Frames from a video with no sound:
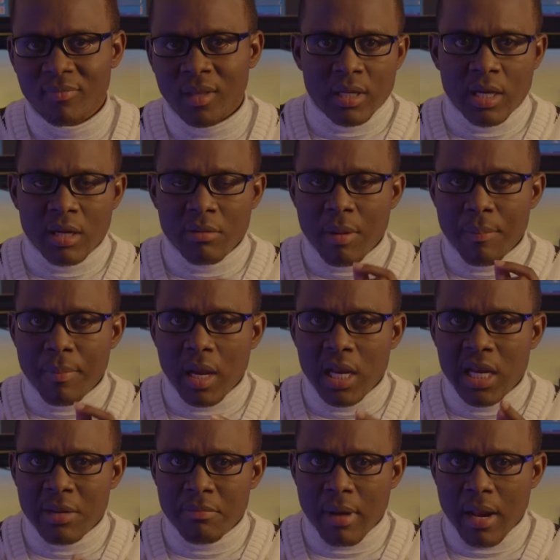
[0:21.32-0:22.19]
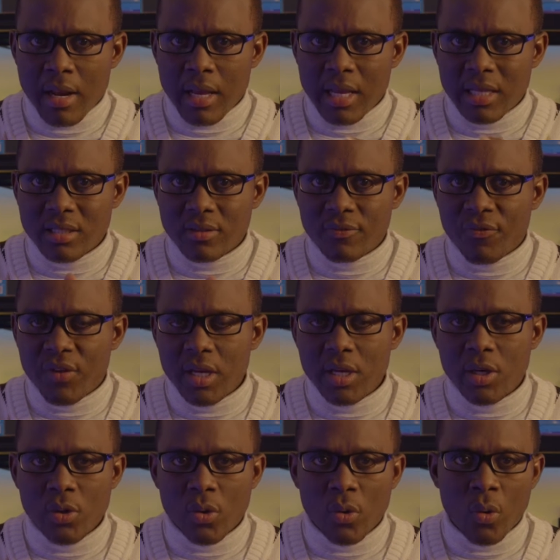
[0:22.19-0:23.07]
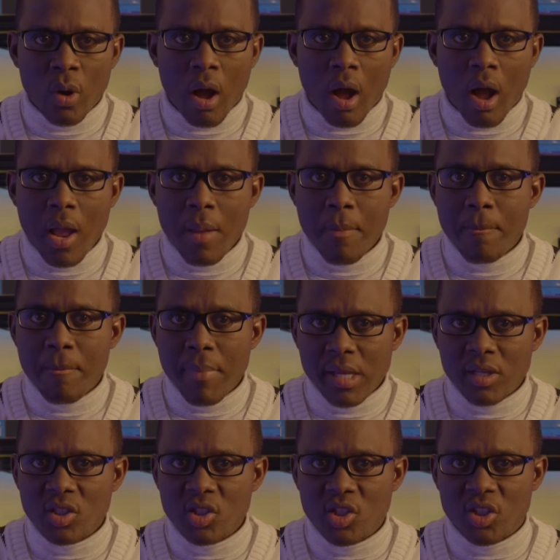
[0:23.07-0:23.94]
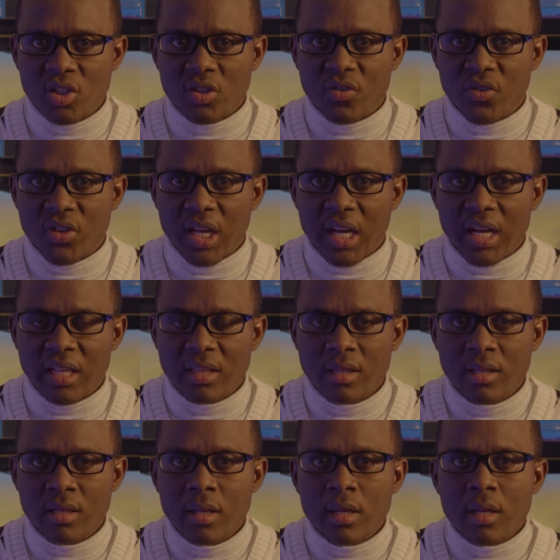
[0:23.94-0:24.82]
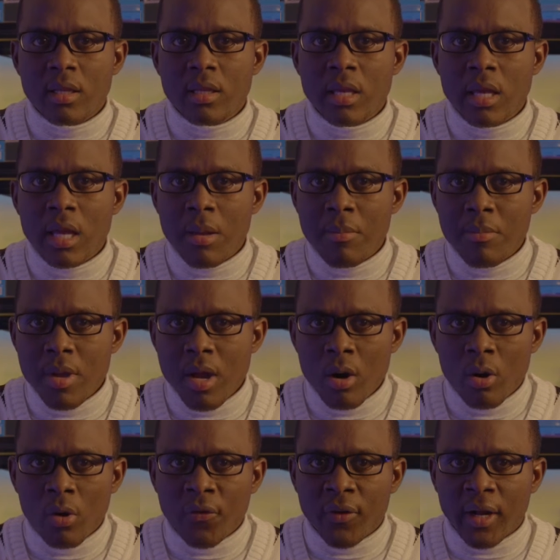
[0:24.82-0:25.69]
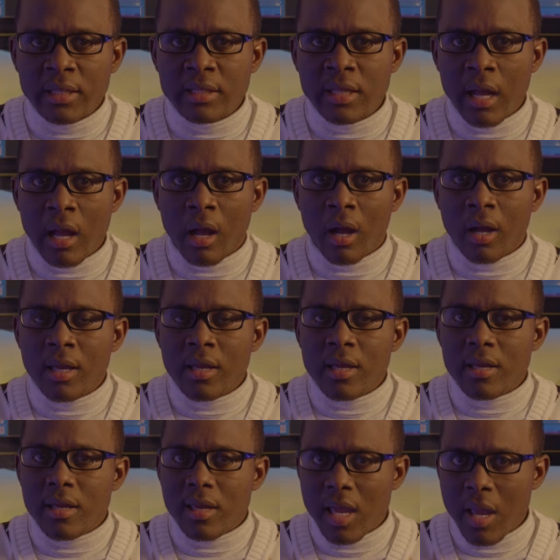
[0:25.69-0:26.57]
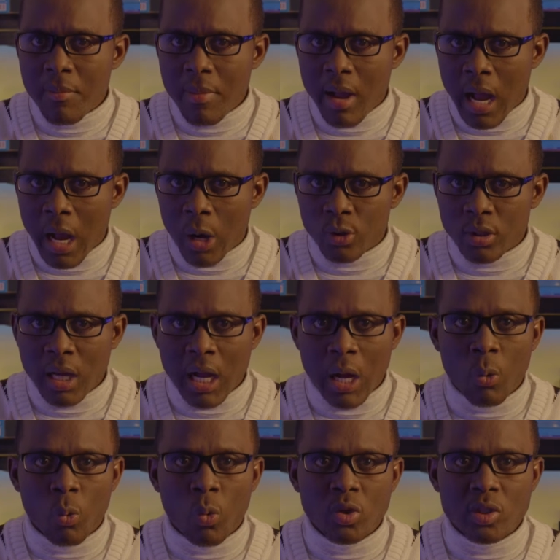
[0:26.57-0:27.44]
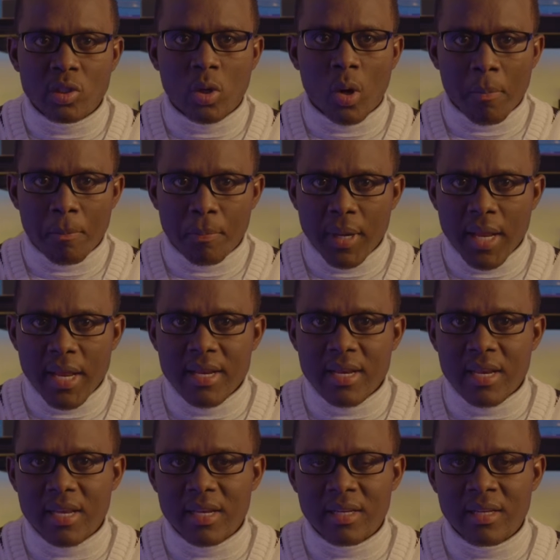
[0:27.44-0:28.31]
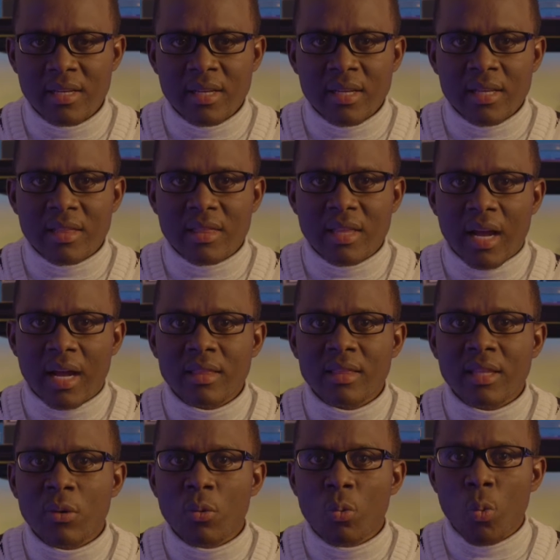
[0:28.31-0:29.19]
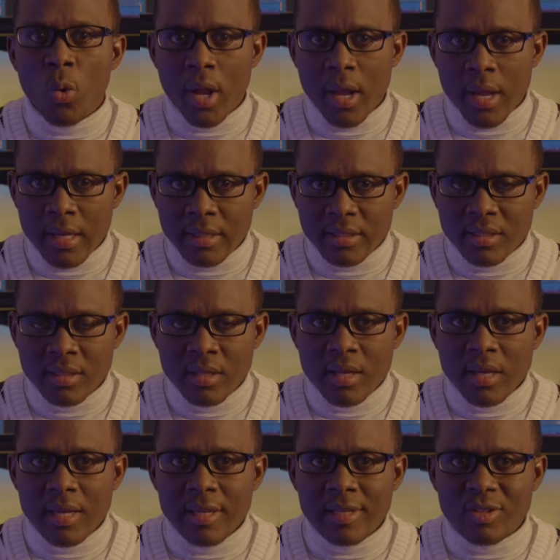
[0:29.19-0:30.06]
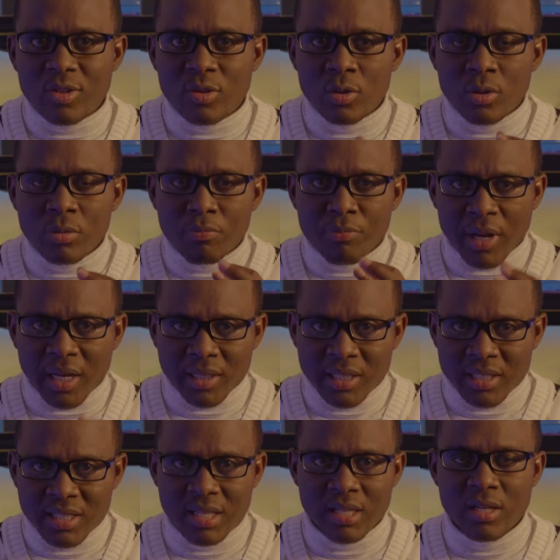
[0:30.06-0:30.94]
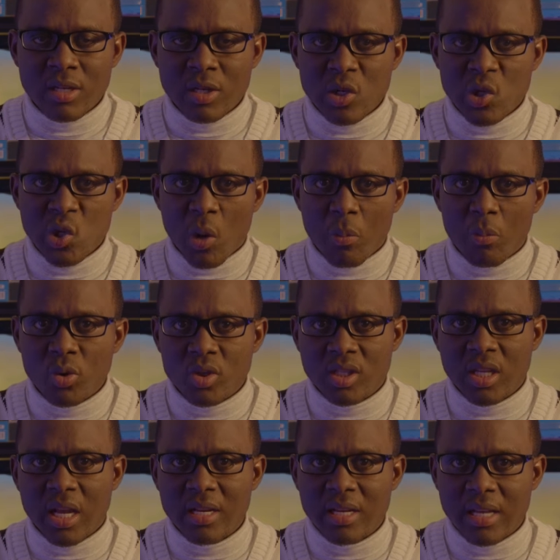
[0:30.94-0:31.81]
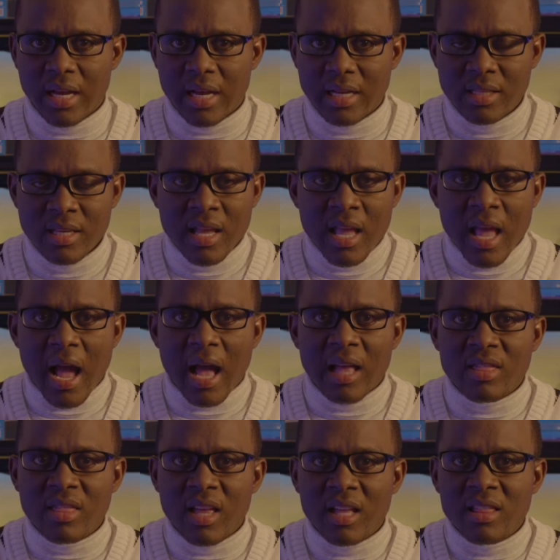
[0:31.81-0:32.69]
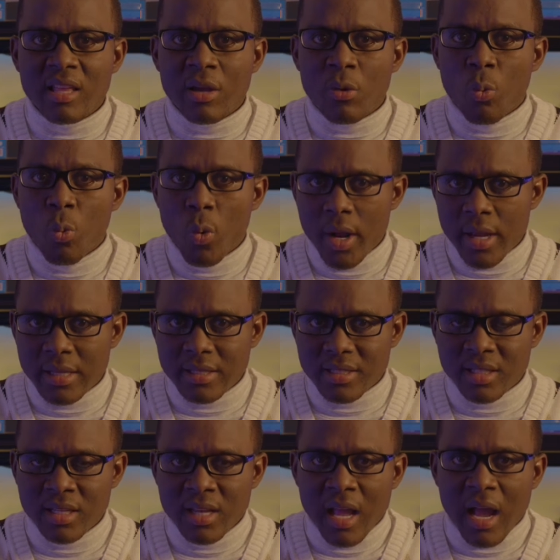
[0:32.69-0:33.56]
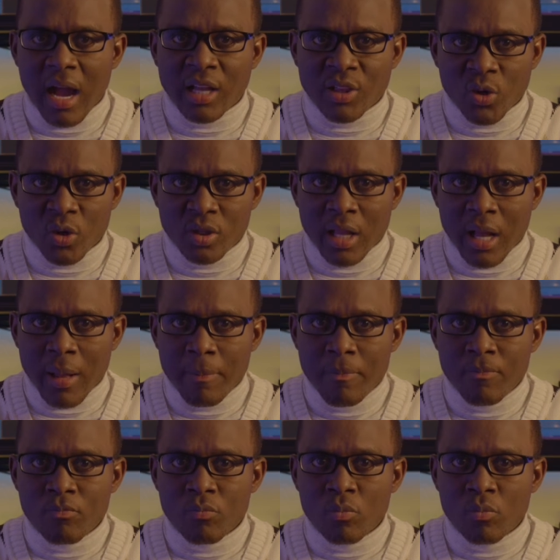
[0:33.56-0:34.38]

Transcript: You remember in my last video, I mentioned that the Emir of Qatar came out and was complaining that the West is practicing double standard and that the West and other